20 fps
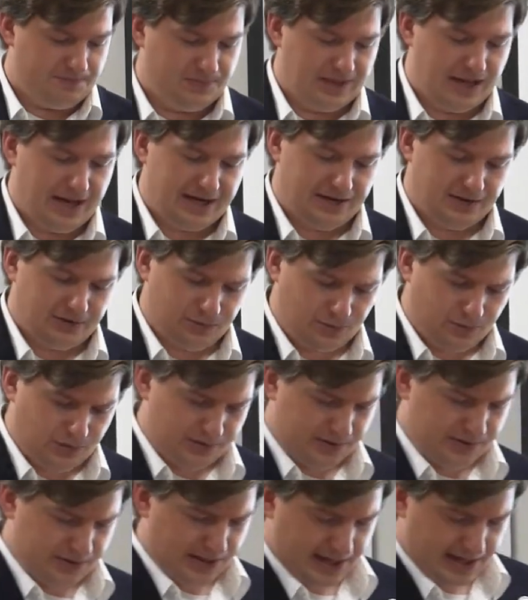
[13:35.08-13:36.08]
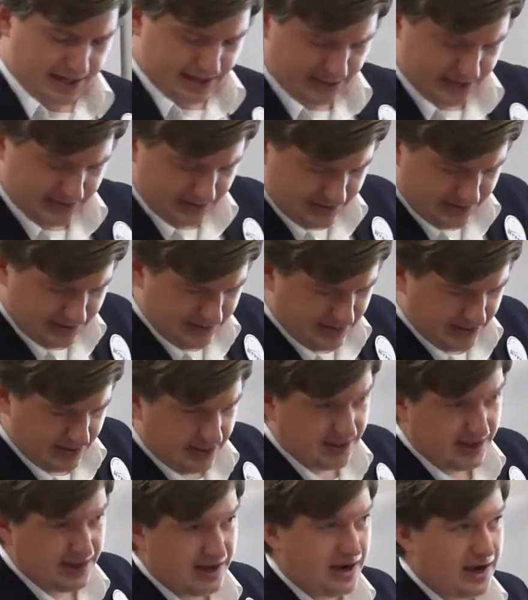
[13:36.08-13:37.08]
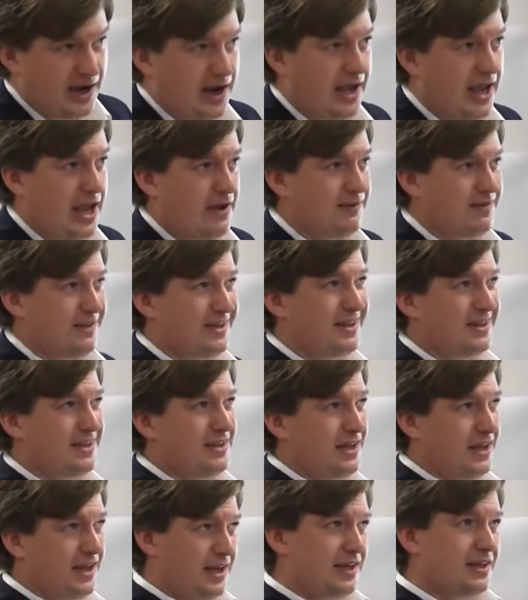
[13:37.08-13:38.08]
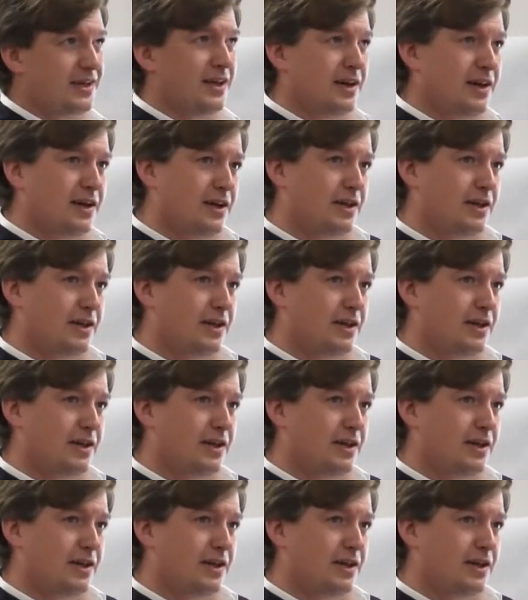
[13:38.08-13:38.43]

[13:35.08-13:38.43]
that is one that I haven't seen